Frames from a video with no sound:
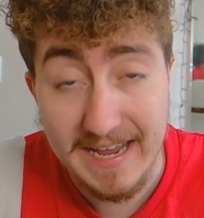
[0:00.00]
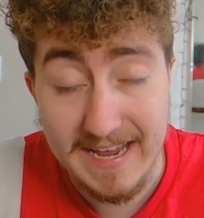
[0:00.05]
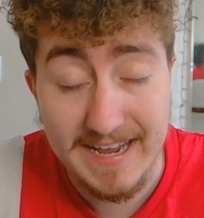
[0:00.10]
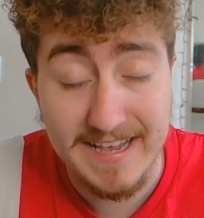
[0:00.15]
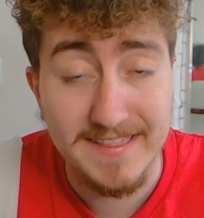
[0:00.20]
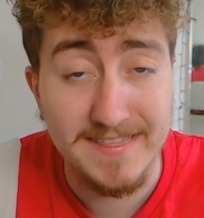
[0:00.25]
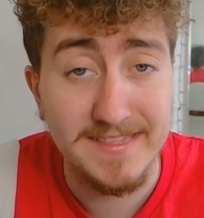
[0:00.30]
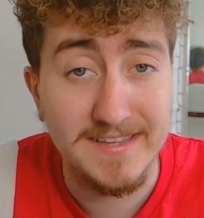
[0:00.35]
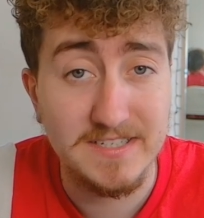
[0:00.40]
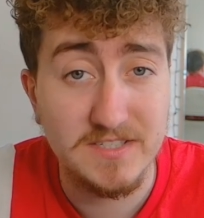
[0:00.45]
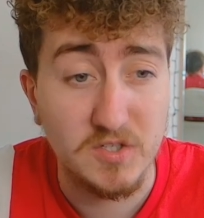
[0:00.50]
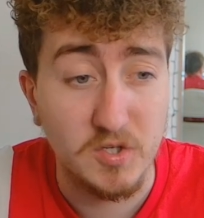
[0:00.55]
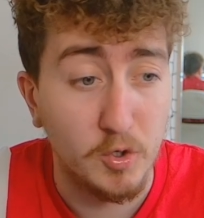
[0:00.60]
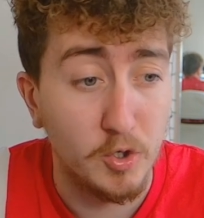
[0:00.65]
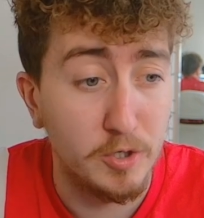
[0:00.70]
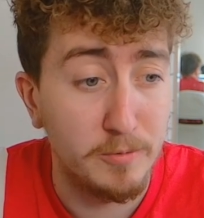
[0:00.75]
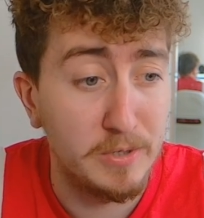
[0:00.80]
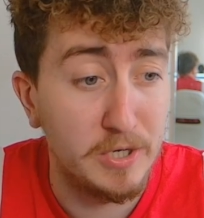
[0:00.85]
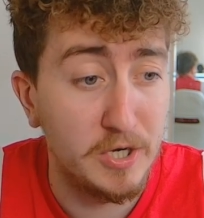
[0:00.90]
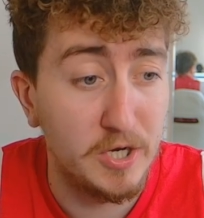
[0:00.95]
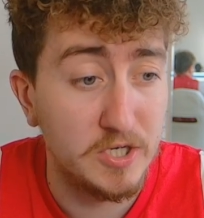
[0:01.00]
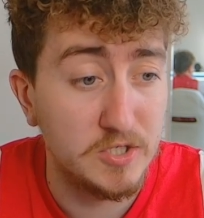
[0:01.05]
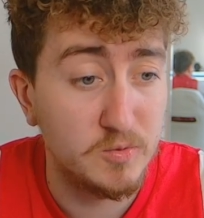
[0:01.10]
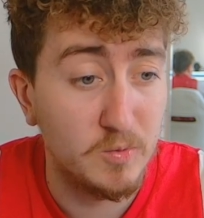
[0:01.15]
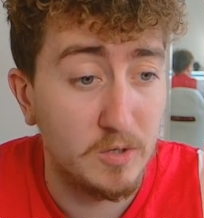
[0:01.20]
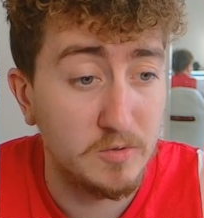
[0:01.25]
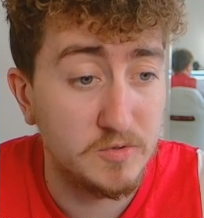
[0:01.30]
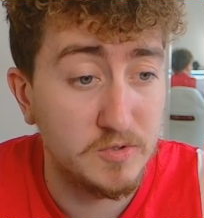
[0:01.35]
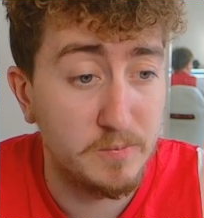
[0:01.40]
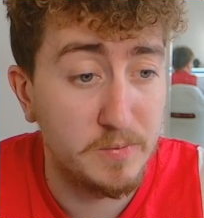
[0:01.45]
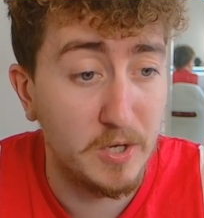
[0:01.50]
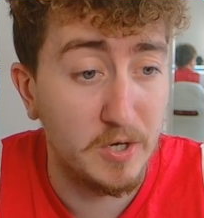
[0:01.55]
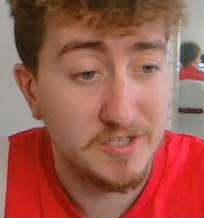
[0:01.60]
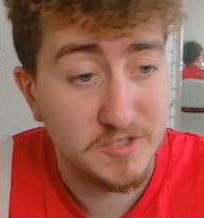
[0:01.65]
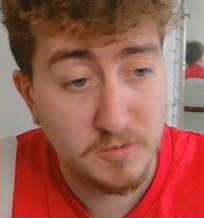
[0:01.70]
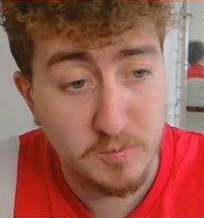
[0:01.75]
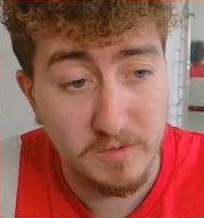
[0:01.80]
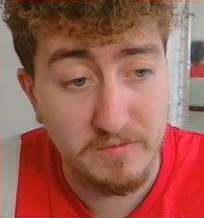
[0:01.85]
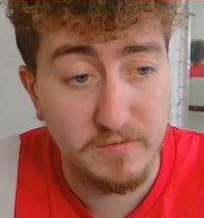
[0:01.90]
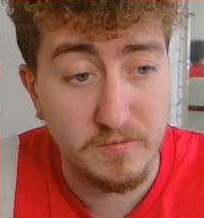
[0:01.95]
in this tournament as well, to be
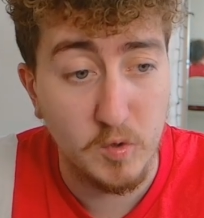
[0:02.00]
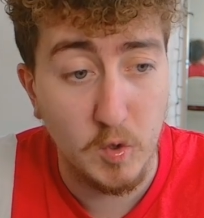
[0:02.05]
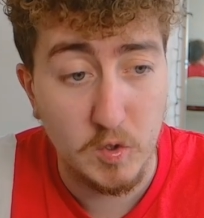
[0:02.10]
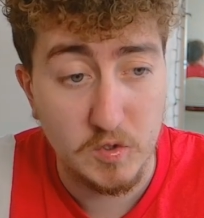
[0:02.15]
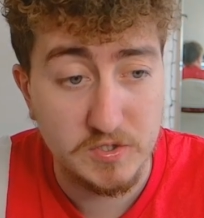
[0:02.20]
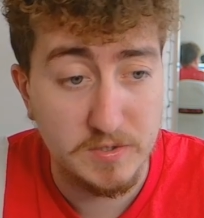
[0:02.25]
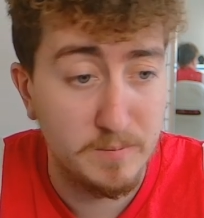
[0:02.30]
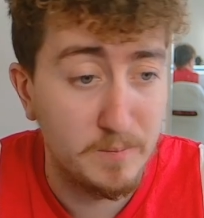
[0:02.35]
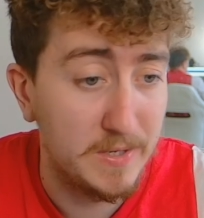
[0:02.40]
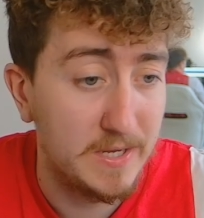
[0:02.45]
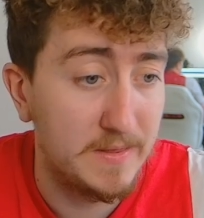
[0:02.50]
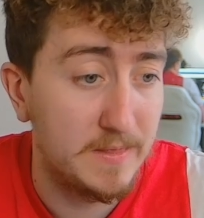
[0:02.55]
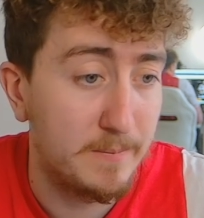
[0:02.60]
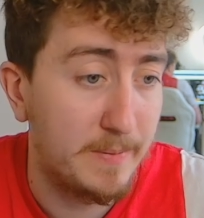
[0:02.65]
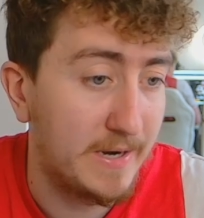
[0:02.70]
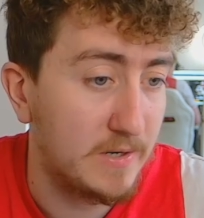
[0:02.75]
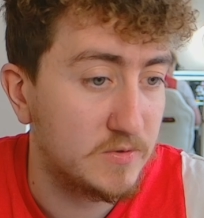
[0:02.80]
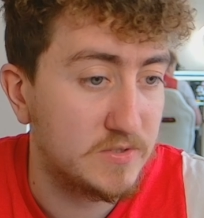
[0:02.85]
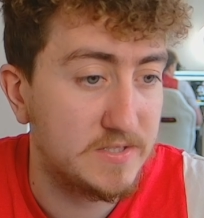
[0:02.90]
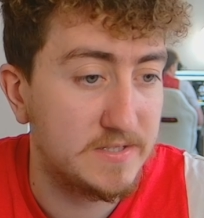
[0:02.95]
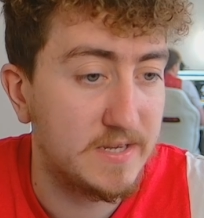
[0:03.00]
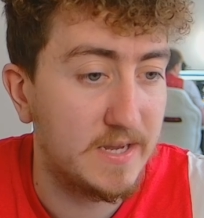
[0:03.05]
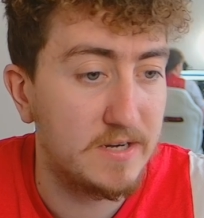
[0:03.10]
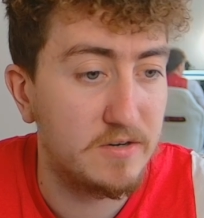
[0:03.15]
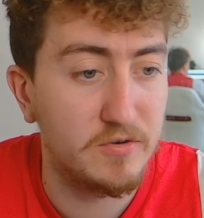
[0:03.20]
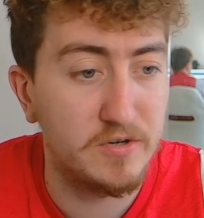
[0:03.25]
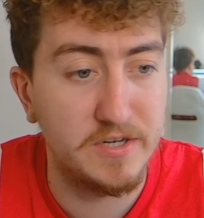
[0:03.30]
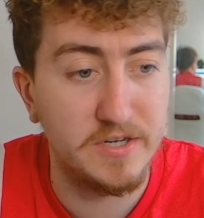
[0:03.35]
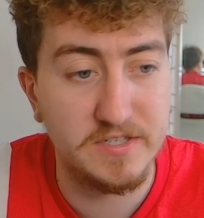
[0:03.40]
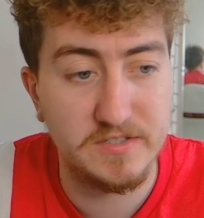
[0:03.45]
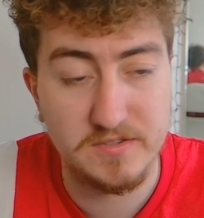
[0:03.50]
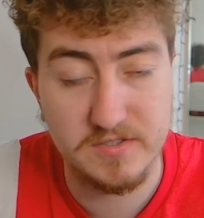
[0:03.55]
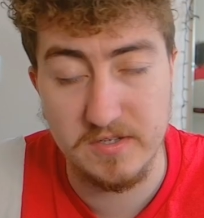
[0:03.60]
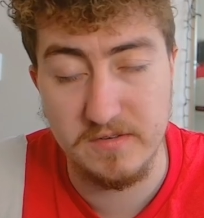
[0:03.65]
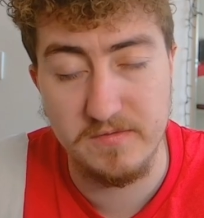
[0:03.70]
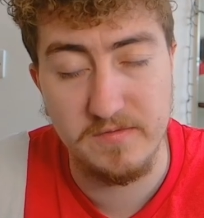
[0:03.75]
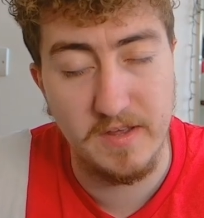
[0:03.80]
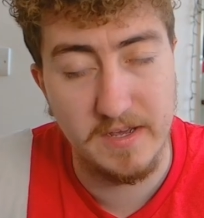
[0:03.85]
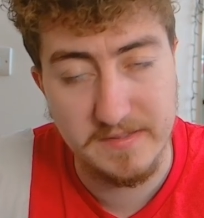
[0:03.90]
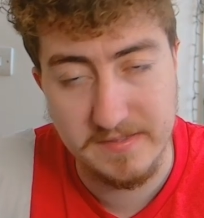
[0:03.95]
honest, with, of course, him being the penalty taker and
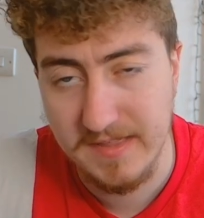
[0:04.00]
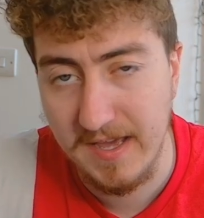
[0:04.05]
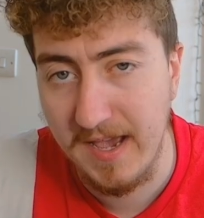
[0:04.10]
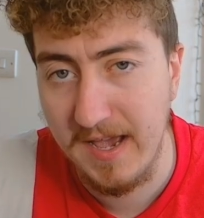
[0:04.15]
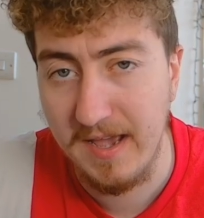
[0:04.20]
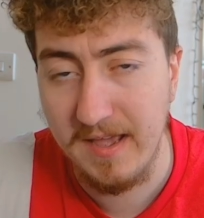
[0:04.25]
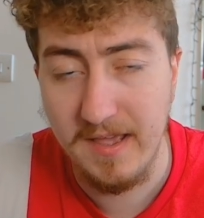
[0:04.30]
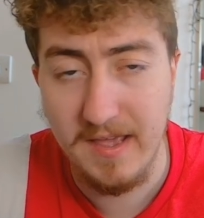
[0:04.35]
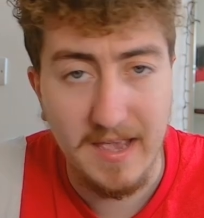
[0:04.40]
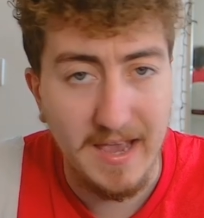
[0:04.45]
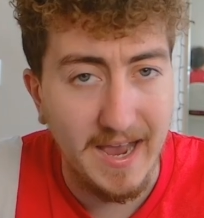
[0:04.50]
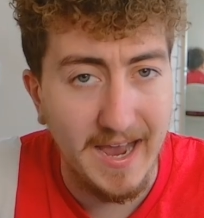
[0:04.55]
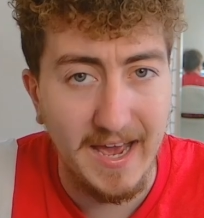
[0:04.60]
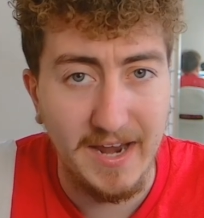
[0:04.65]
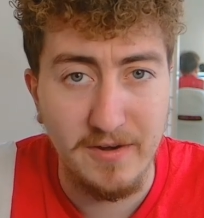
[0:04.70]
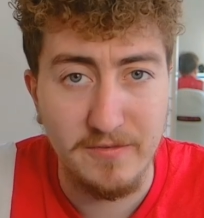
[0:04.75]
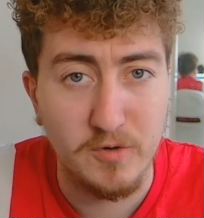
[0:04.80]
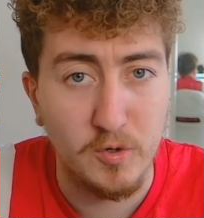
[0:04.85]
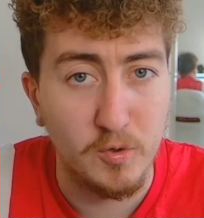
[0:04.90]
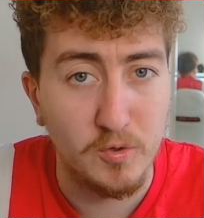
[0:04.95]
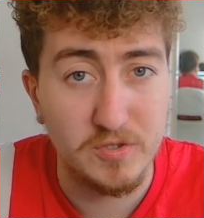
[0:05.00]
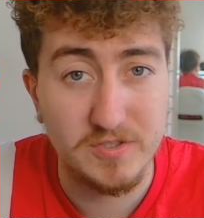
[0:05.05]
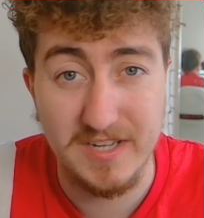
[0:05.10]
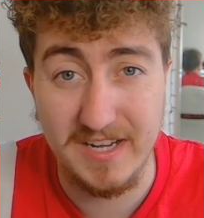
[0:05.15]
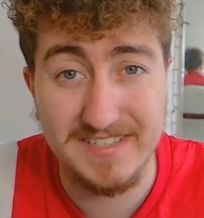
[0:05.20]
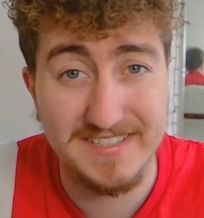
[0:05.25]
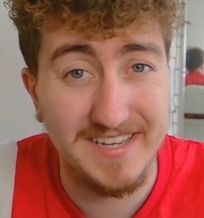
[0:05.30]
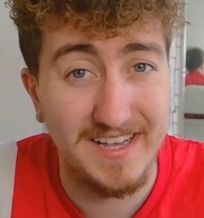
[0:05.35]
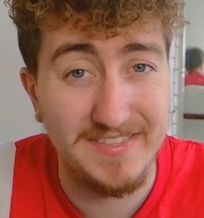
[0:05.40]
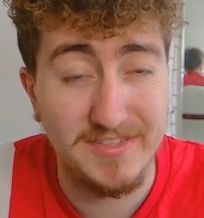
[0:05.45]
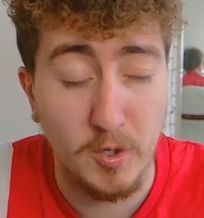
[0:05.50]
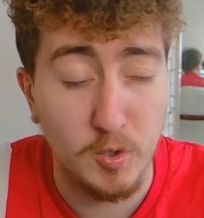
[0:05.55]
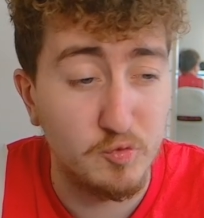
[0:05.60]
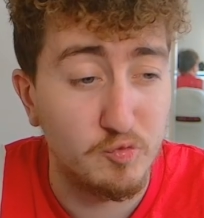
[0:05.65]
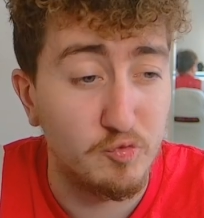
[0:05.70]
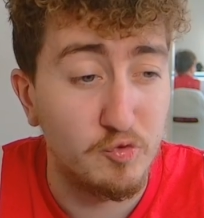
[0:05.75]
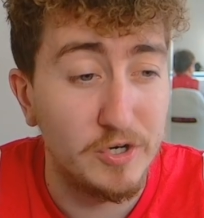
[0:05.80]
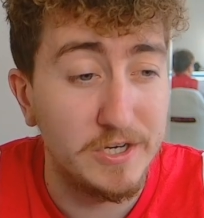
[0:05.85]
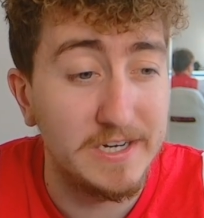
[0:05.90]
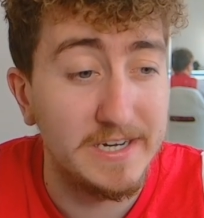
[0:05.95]
stuff like that. And, of course, like I said, those
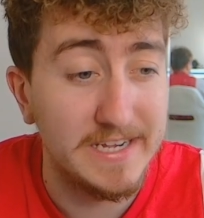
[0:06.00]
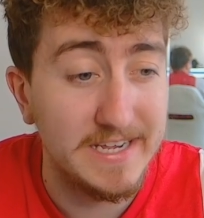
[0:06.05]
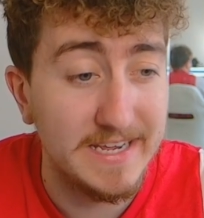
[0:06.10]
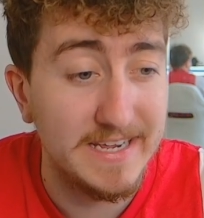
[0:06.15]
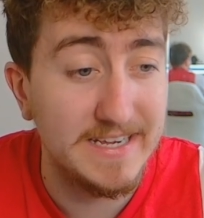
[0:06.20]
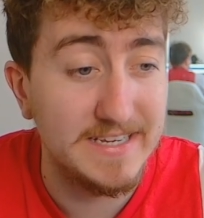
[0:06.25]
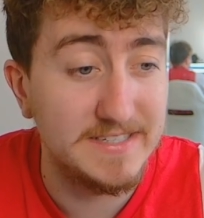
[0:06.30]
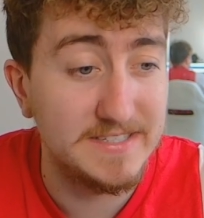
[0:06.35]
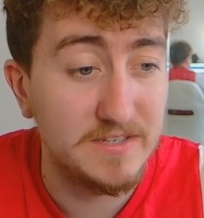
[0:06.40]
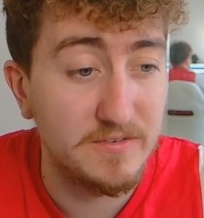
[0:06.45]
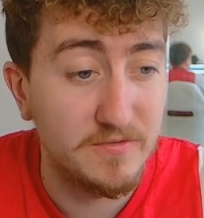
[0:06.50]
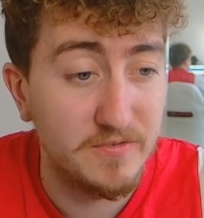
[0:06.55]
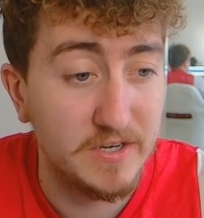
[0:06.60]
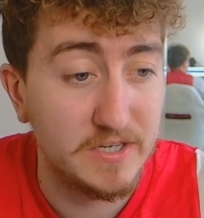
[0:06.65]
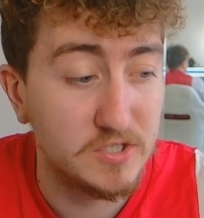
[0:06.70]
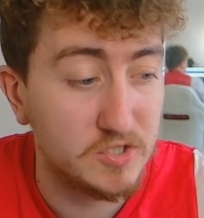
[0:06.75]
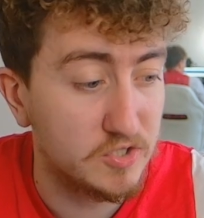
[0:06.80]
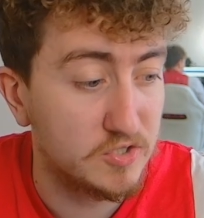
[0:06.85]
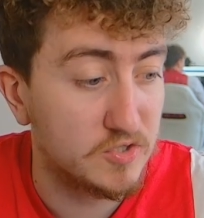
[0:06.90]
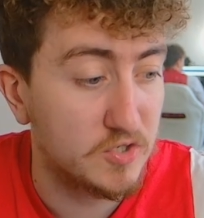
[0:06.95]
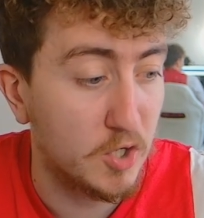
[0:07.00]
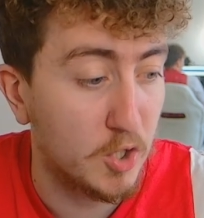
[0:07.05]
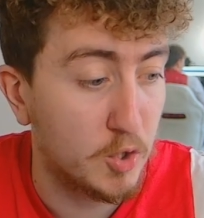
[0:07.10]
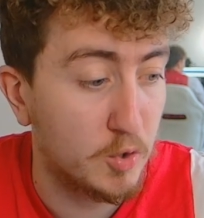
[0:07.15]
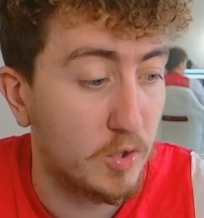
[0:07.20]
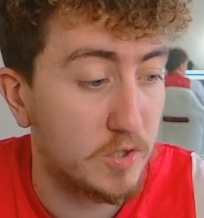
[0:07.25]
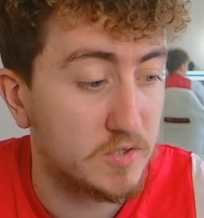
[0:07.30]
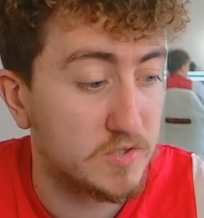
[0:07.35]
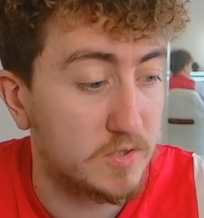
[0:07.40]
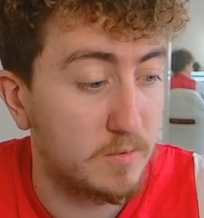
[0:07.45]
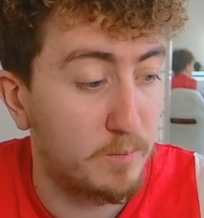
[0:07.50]
really easy fixtures across the